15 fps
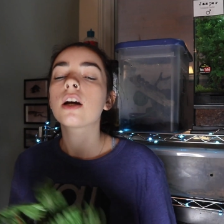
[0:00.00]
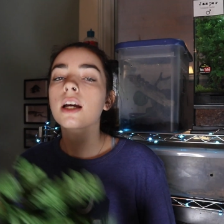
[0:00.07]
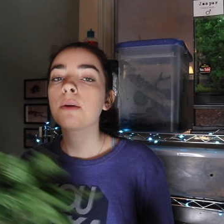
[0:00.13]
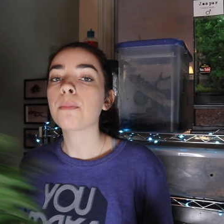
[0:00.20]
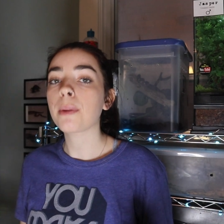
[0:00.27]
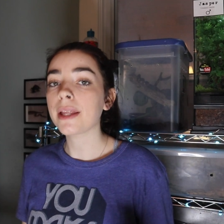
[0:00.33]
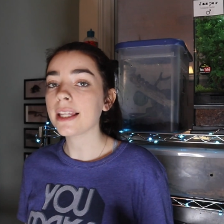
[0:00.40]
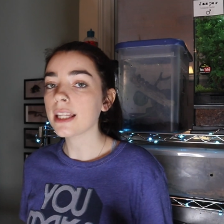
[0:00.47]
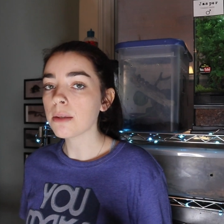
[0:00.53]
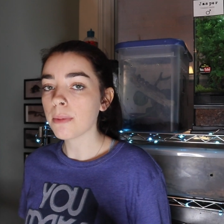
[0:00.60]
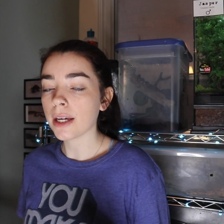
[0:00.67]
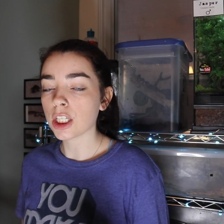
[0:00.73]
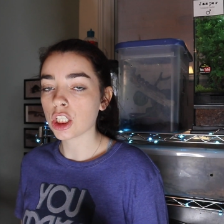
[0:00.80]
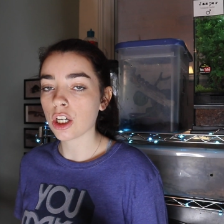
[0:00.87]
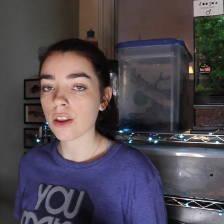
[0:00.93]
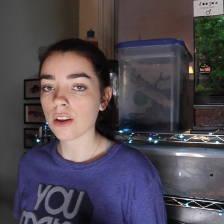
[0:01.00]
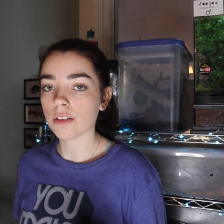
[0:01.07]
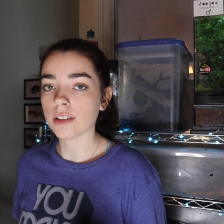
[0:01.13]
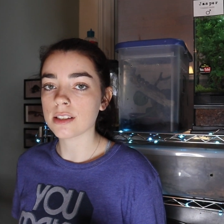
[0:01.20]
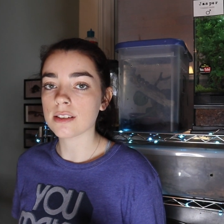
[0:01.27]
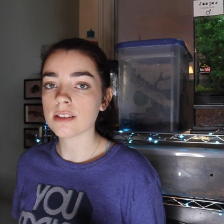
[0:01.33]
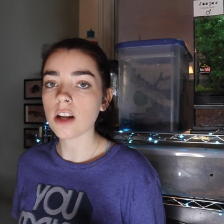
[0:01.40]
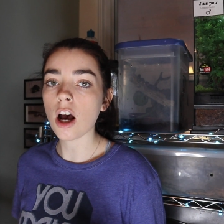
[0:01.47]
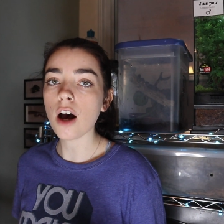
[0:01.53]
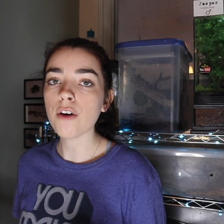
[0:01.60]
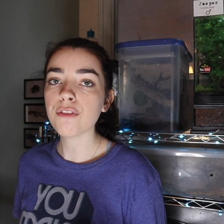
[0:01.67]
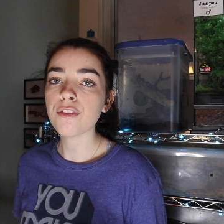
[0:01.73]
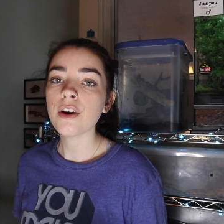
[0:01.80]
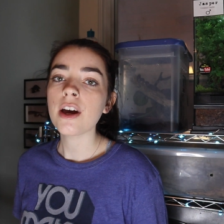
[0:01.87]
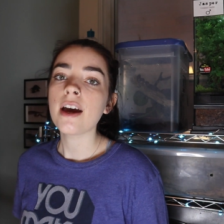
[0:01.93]
completely make sure they're rinsed
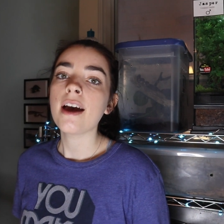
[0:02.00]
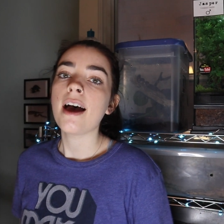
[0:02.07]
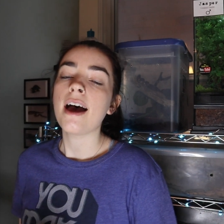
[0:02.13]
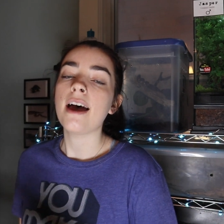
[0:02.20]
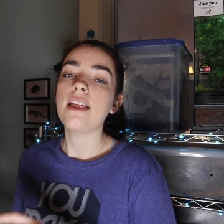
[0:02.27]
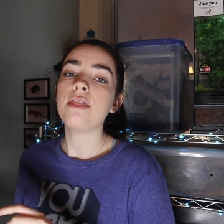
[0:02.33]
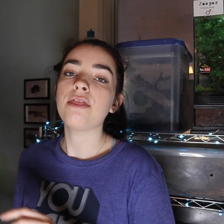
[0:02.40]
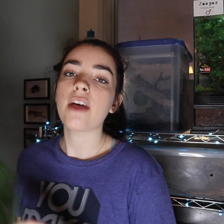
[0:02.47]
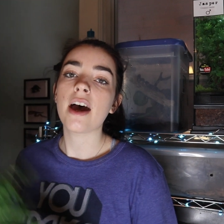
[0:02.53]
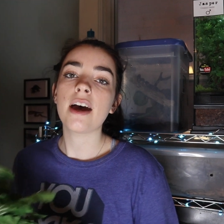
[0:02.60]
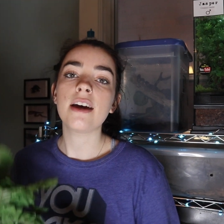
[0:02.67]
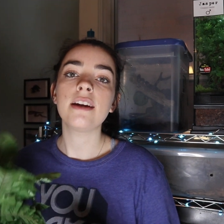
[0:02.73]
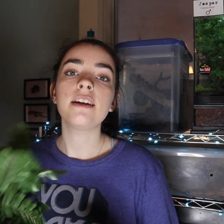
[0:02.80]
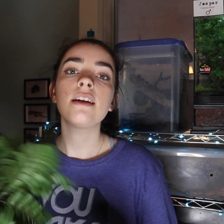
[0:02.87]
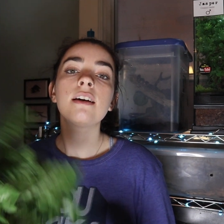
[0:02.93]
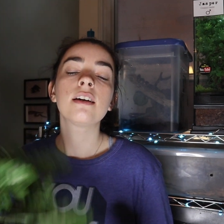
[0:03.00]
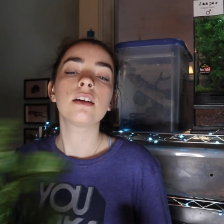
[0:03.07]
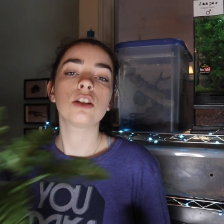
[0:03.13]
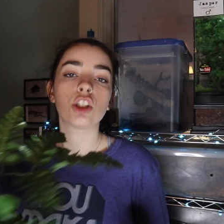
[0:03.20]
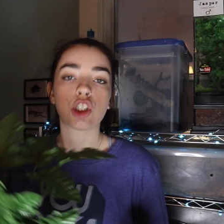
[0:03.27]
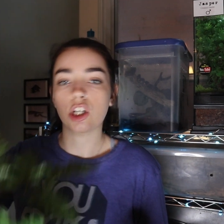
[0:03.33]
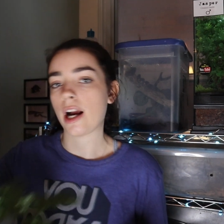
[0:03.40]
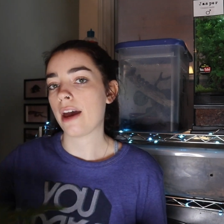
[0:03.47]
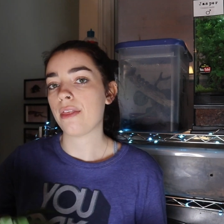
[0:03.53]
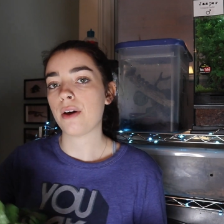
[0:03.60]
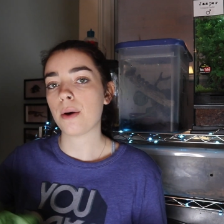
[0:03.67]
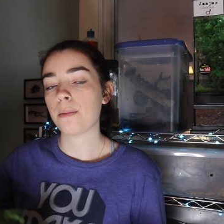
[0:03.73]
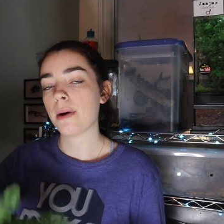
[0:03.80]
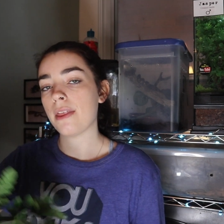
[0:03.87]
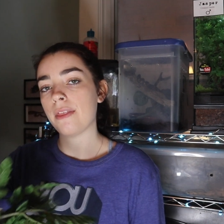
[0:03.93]
off, and then dry
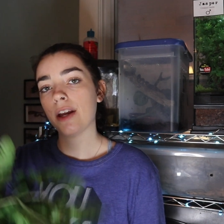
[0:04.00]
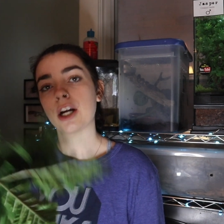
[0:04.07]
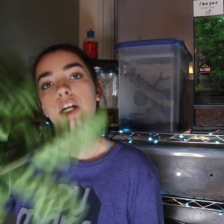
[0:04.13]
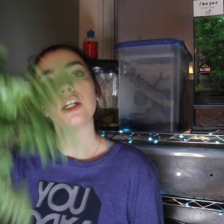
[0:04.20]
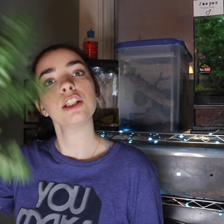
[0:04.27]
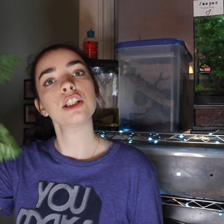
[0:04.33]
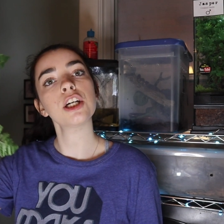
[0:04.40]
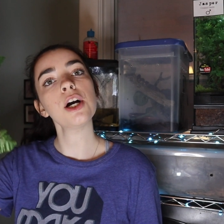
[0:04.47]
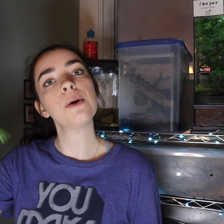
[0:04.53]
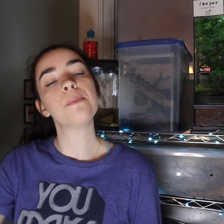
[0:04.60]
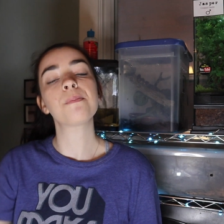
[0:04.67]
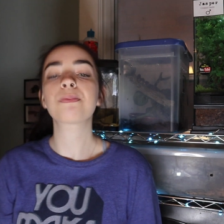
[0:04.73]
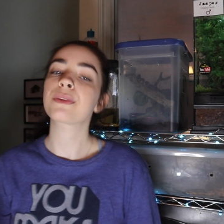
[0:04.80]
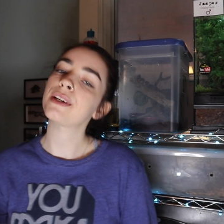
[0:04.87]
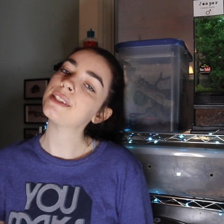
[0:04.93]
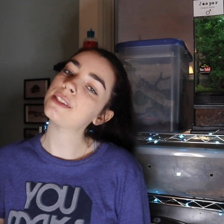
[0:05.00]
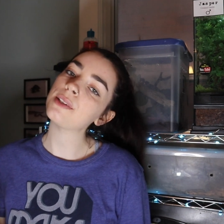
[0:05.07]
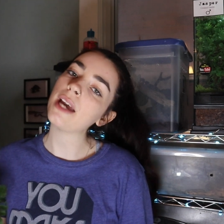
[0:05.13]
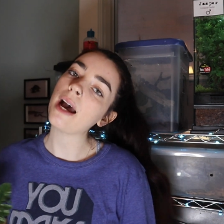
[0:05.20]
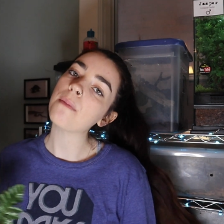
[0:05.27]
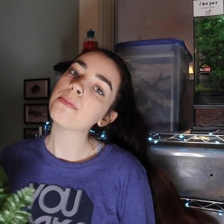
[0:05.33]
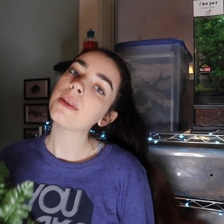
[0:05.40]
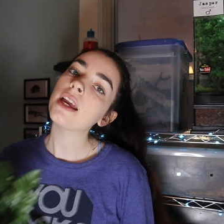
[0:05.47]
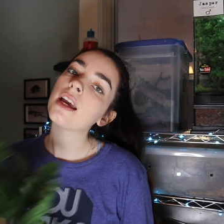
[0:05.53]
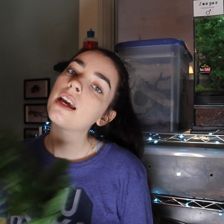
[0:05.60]
them, and they are good to go. So yeah,